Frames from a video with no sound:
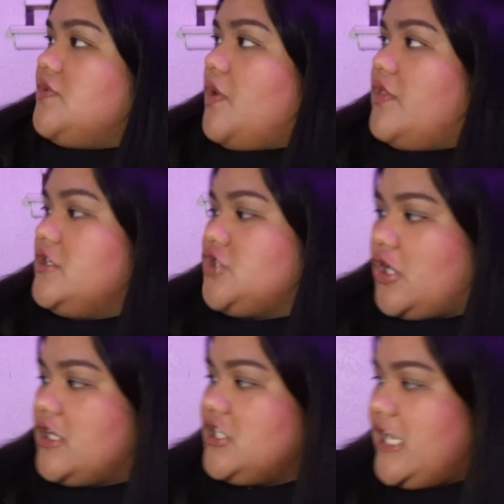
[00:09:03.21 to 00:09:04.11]
wrote the
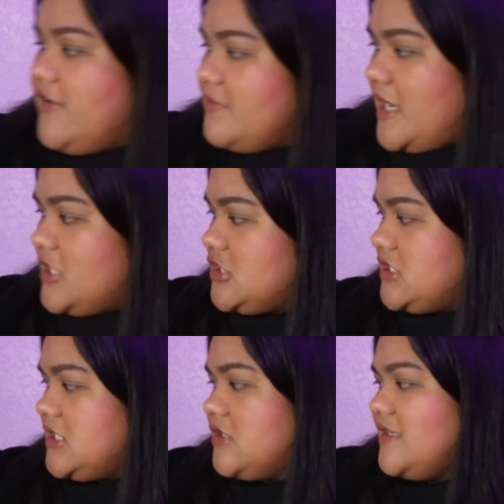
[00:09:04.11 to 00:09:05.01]
Darker Shade of Magic
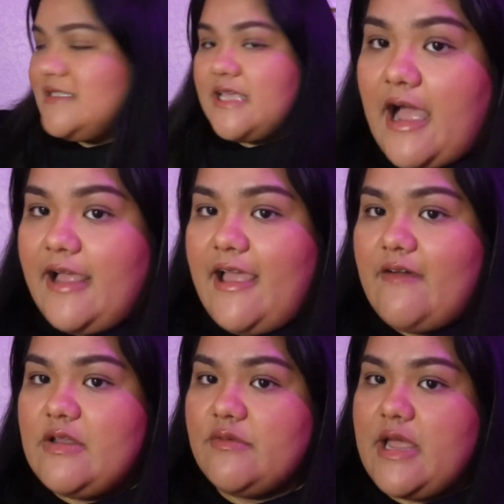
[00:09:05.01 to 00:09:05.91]
series. I
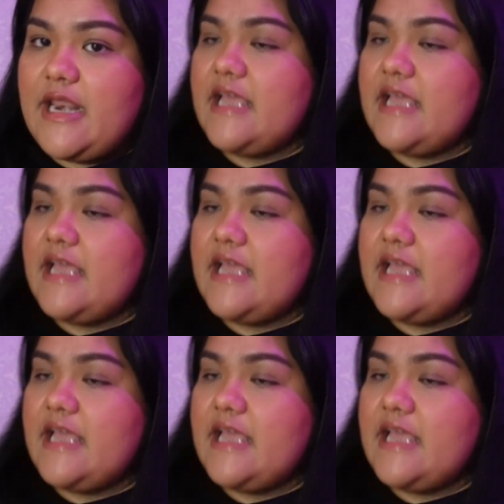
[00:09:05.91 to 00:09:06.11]
haven't read